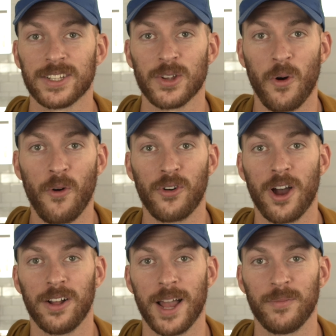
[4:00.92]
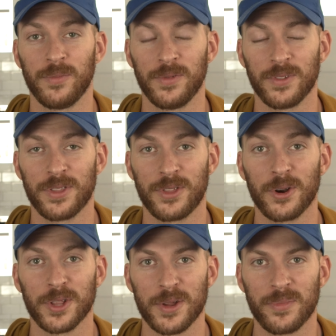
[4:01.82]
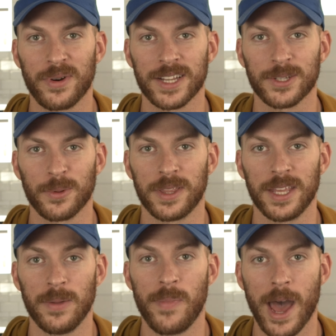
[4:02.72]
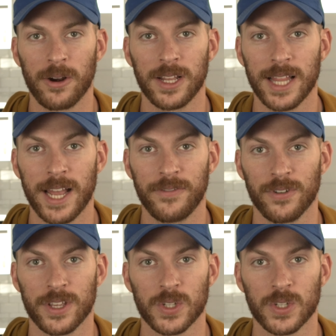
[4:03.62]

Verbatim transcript: So overall, I'm thoroughly impressed with the battery life for